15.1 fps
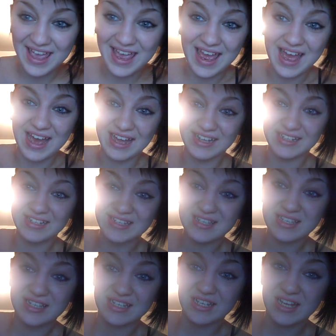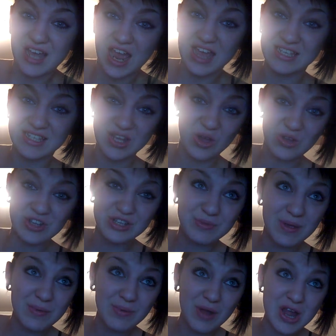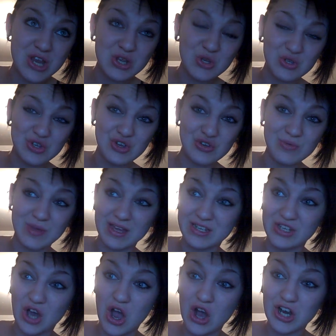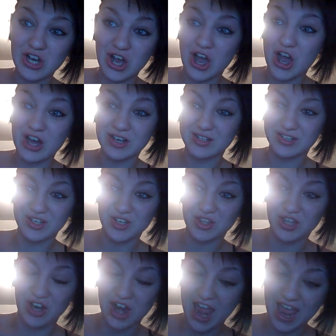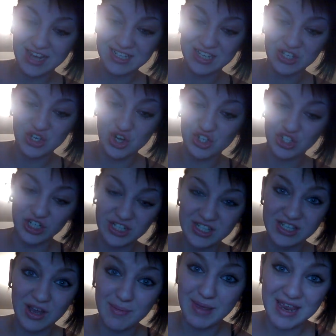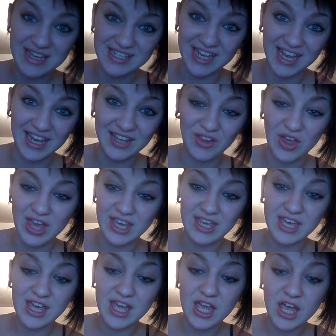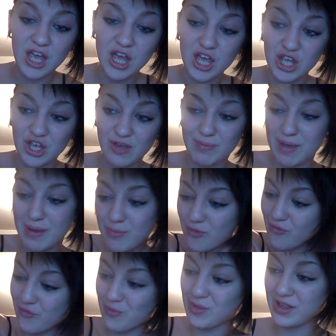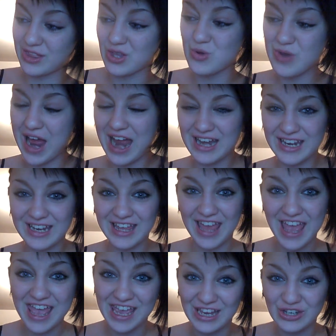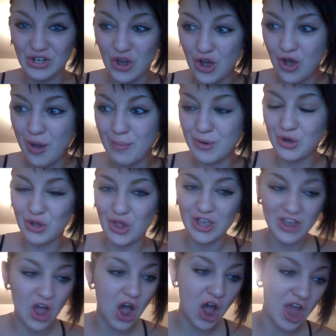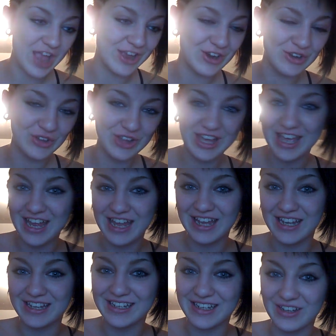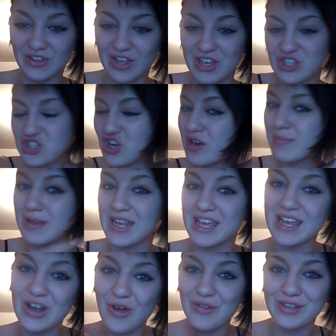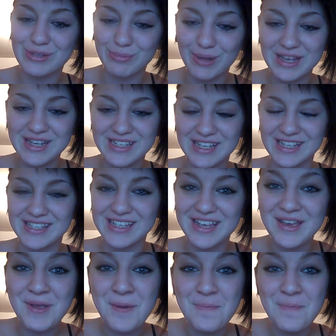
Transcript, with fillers: And I see all these people on YouTube that talk their accents are just amazing like people from like the United Kingdom or like Ireland and like Germany and all these places